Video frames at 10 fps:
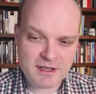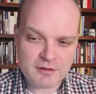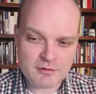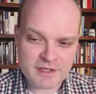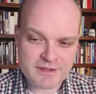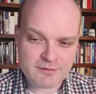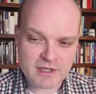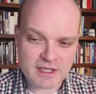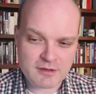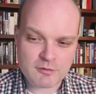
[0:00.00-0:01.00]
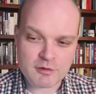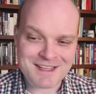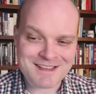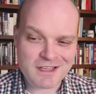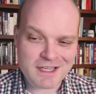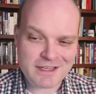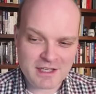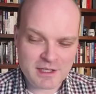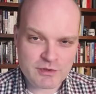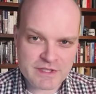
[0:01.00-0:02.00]
Their odds of winning were at
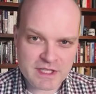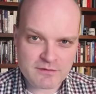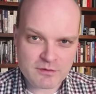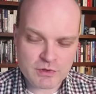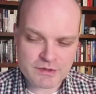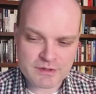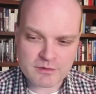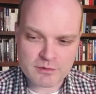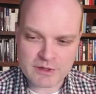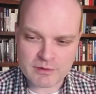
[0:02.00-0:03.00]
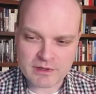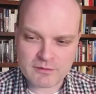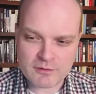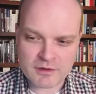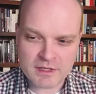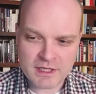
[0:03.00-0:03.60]
99% for most of 2024.